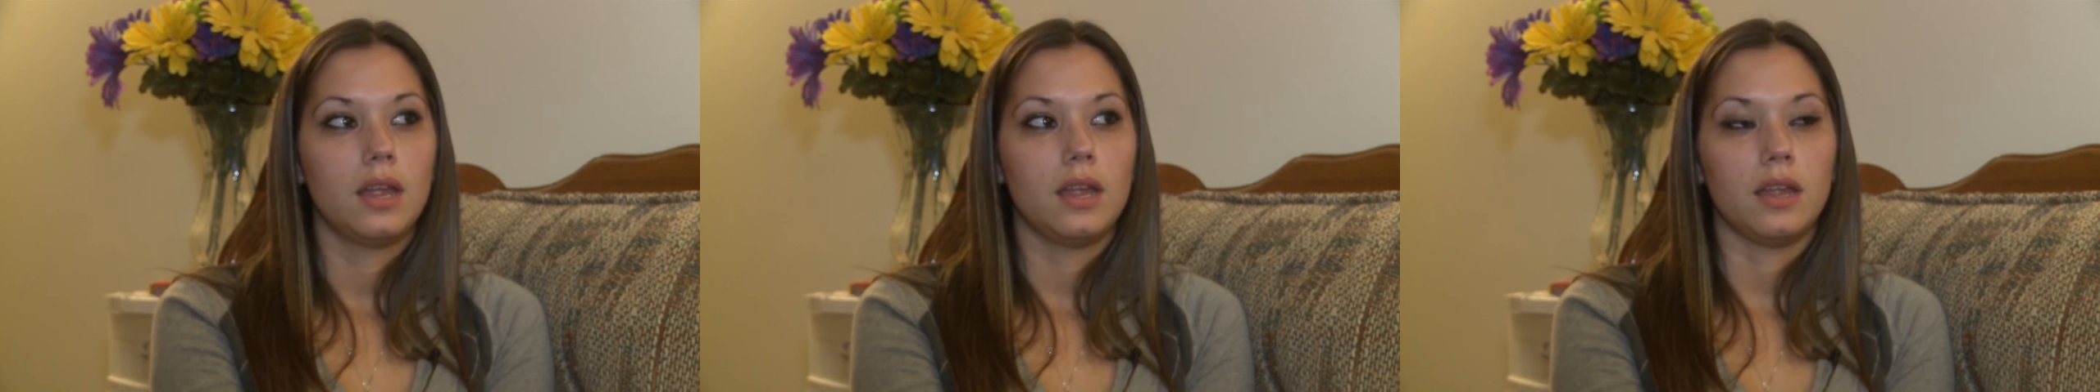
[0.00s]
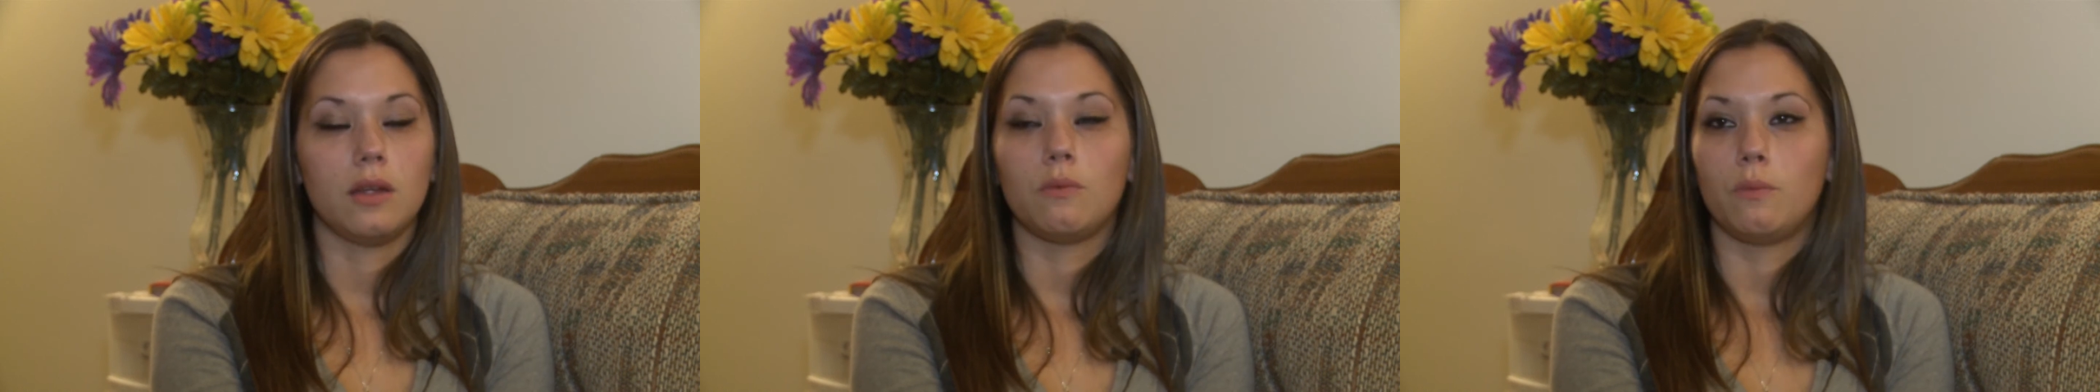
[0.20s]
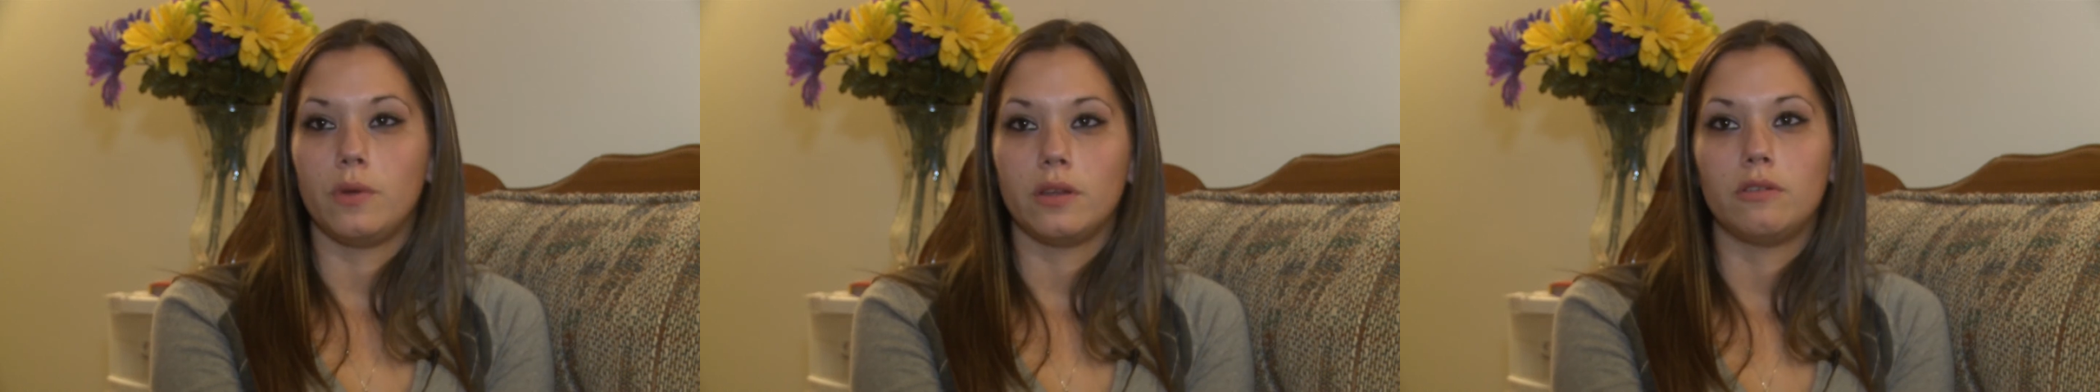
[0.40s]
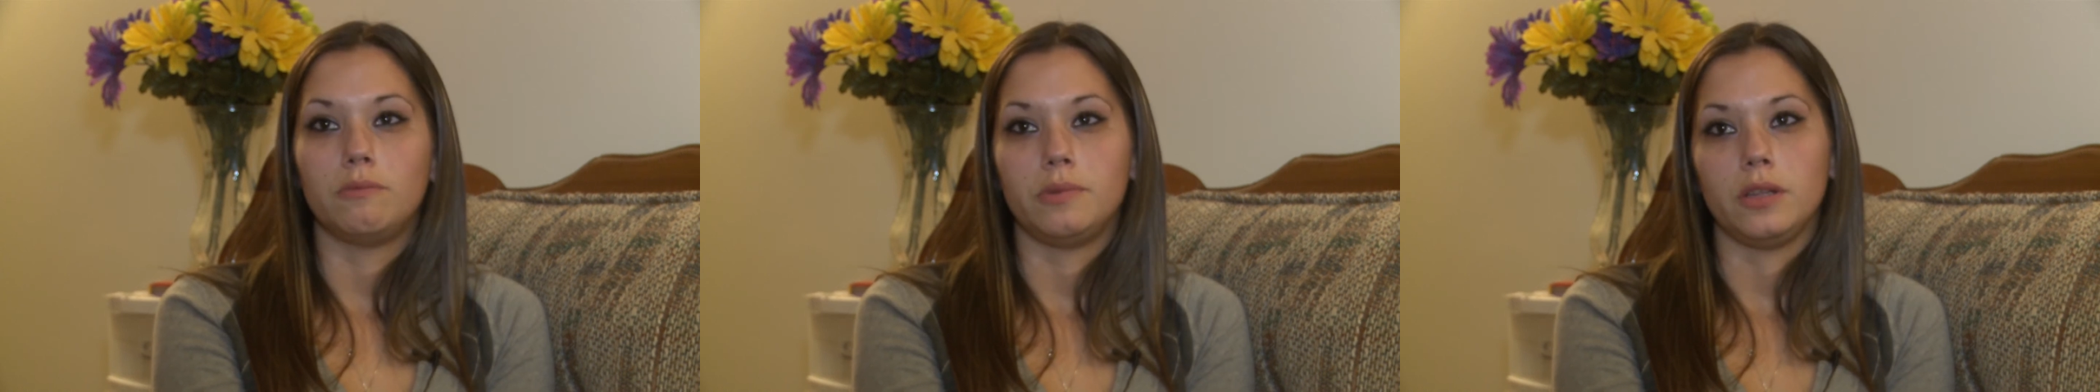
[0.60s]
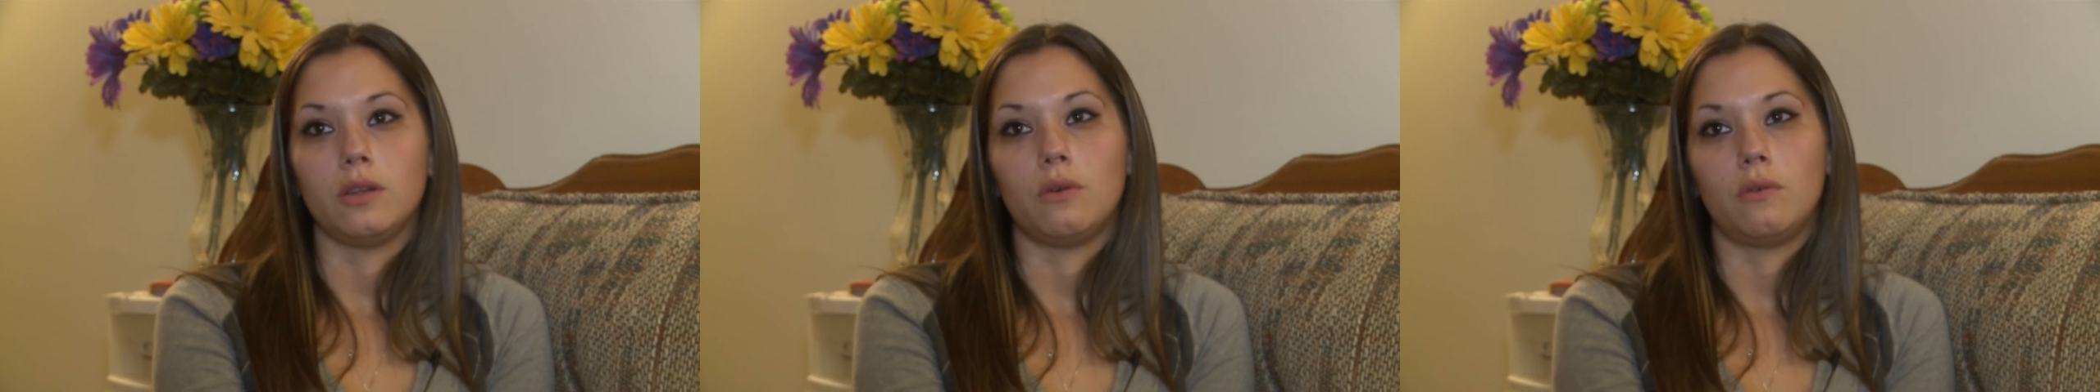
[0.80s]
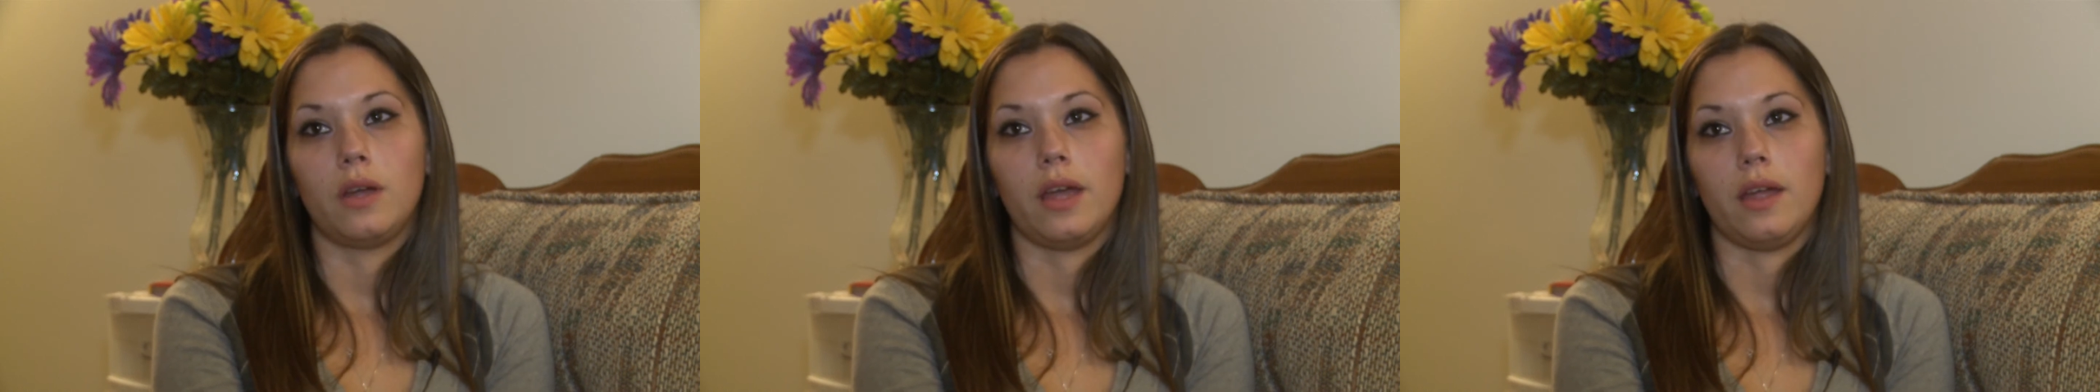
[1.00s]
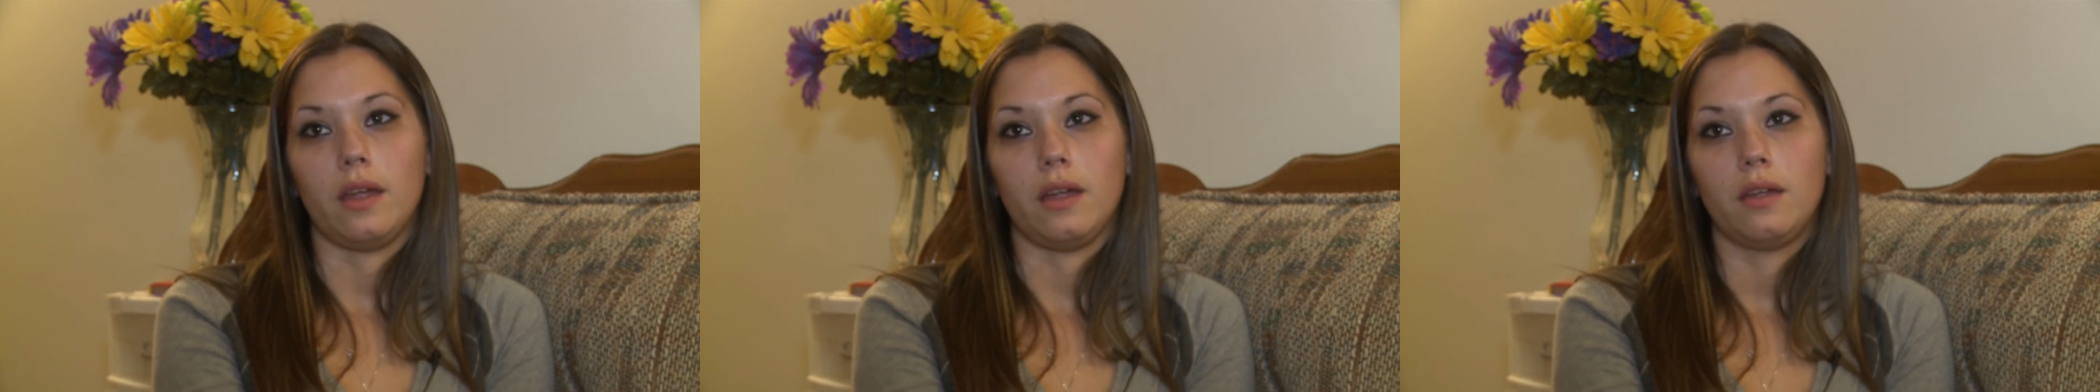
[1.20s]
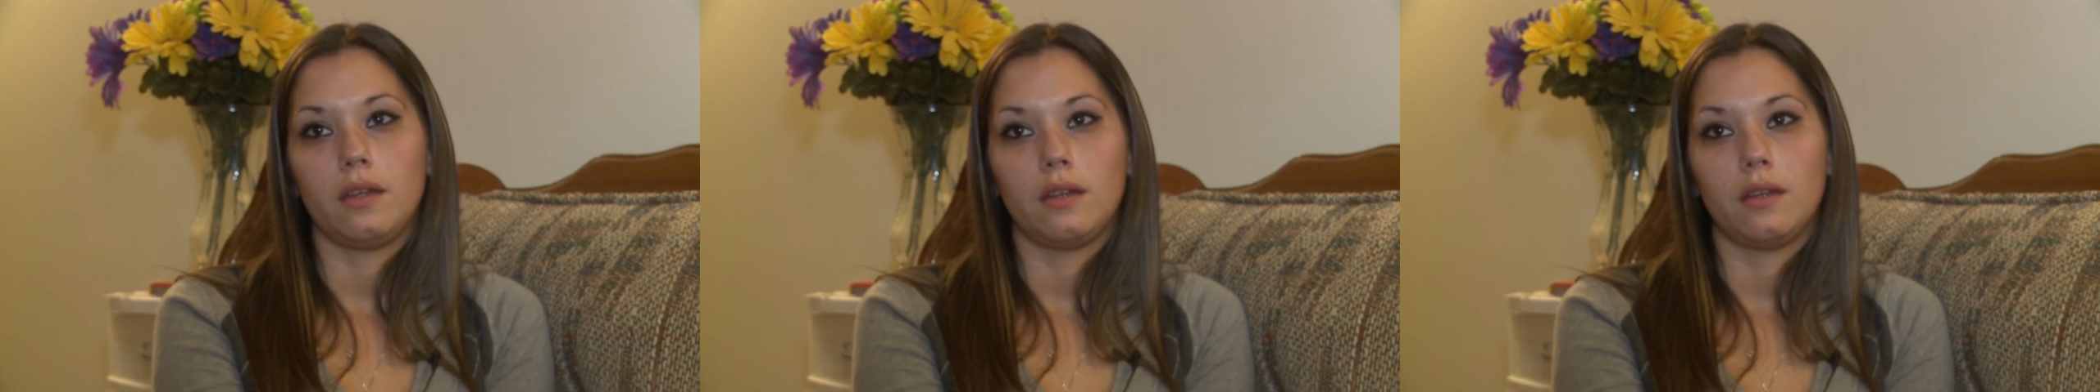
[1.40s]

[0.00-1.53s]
it will be okay